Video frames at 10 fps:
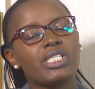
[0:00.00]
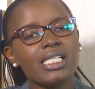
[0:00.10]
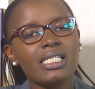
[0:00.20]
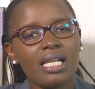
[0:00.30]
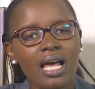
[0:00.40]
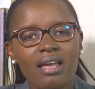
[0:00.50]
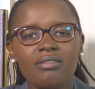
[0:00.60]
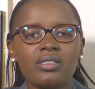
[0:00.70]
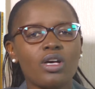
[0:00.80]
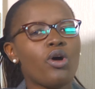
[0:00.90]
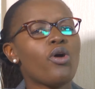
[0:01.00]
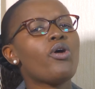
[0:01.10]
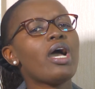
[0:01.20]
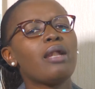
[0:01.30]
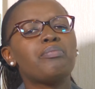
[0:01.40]
change lives,
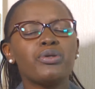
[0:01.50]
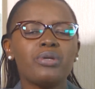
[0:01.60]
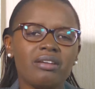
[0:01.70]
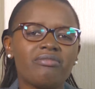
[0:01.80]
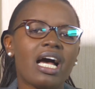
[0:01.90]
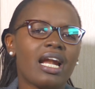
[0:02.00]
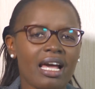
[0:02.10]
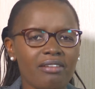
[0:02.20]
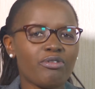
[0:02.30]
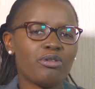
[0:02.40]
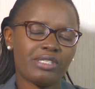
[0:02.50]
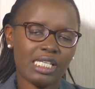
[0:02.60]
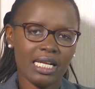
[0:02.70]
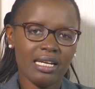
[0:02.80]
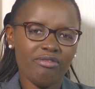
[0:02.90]
or help you live a life of
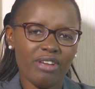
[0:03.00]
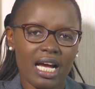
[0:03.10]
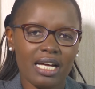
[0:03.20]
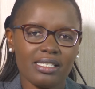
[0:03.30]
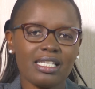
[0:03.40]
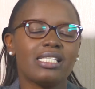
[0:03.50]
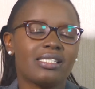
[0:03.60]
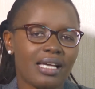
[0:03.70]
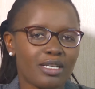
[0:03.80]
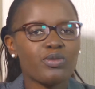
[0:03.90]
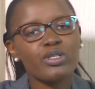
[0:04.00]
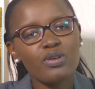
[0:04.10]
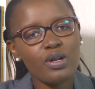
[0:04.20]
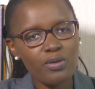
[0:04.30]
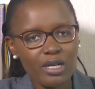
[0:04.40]
significance? Is that what
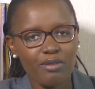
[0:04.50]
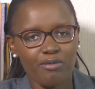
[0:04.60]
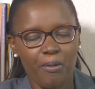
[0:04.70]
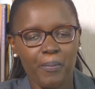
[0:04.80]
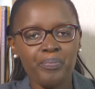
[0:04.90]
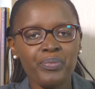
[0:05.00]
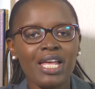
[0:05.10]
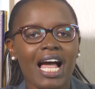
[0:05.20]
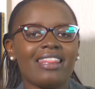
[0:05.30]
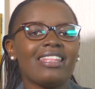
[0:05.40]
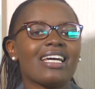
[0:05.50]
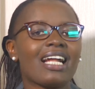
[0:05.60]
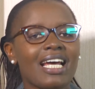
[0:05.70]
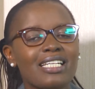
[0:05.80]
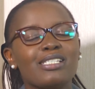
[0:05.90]
you're looking for? And then the
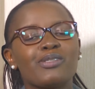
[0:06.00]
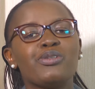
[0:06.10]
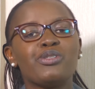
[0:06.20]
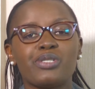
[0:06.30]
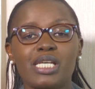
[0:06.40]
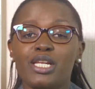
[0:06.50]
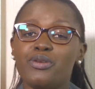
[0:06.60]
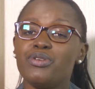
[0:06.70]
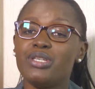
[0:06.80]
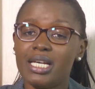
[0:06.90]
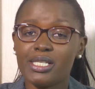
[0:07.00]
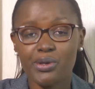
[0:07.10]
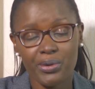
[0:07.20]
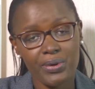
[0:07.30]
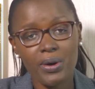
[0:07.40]
client is going to tell you
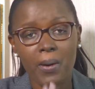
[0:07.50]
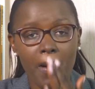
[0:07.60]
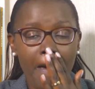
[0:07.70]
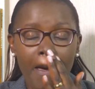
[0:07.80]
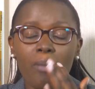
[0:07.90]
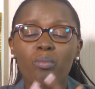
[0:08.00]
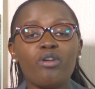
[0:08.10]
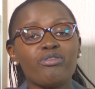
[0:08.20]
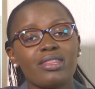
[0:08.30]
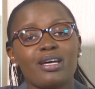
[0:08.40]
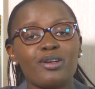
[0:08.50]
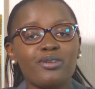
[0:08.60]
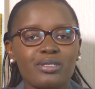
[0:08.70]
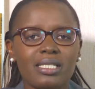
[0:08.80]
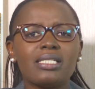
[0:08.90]
yes or no. More often than
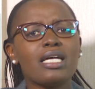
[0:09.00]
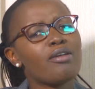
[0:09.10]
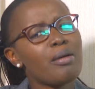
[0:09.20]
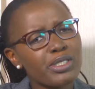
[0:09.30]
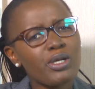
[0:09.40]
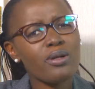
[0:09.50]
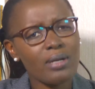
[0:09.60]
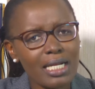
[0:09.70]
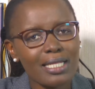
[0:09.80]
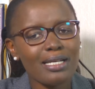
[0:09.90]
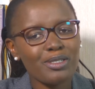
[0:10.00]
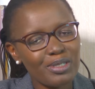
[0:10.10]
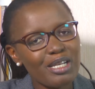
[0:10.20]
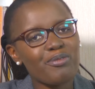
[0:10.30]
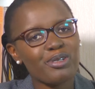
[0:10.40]
not, they tell you, absolutely, that's
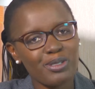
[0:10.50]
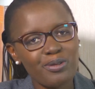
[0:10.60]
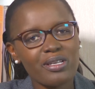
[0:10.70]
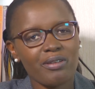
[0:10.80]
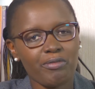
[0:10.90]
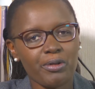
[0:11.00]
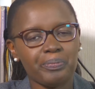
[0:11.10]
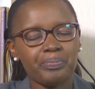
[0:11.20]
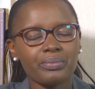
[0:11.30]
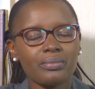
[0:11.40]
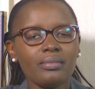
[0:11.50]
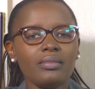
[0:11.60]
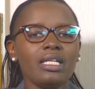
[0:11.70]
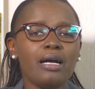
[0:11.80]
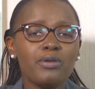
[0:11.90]
what I was looking for.
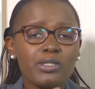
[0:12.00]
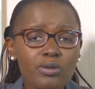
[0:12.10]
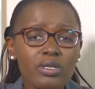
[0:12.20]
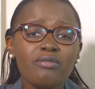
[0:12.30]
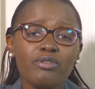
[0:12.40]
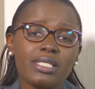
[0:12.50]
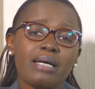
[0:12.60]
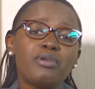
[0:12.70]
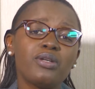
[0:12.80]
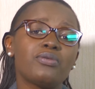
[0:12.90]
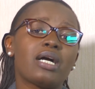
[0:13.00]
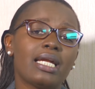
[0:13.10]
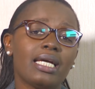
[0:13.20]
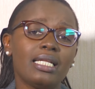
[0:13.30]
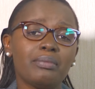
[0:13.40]
I was looking for someone who
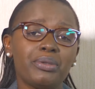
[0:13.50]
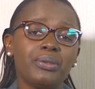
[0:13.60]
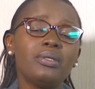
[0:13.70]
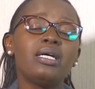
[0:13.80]
can help